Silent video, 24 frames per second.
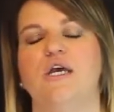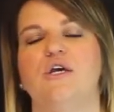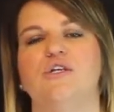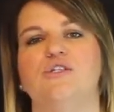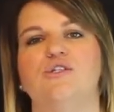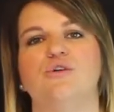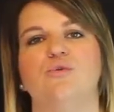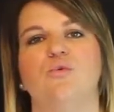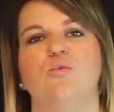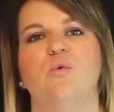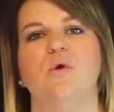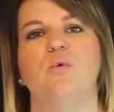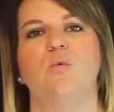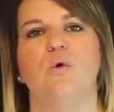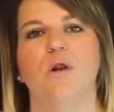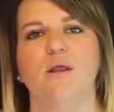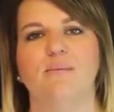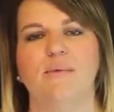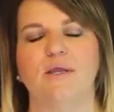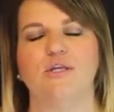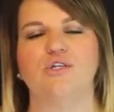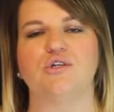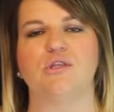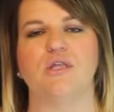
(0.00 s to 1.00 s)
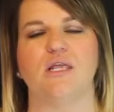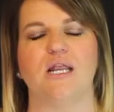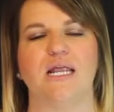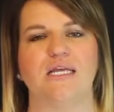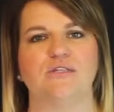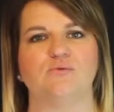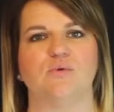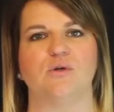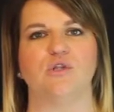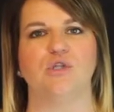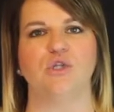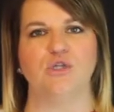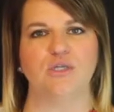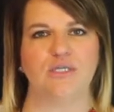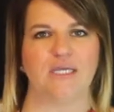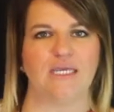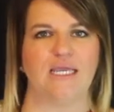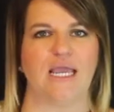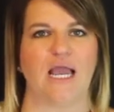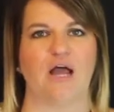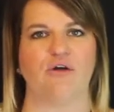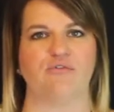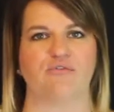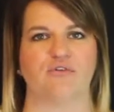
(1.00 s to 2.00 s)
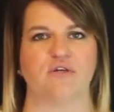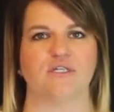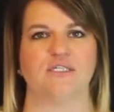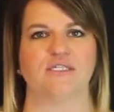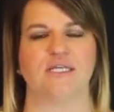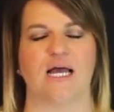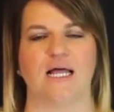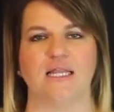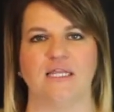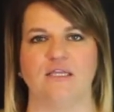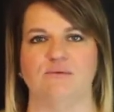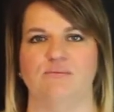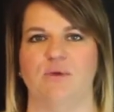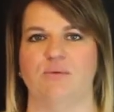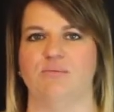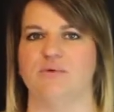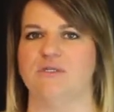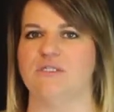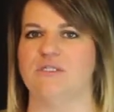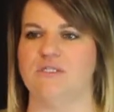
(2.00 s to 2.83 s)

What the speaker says: So we want to make sure that as we're looking out for solid members,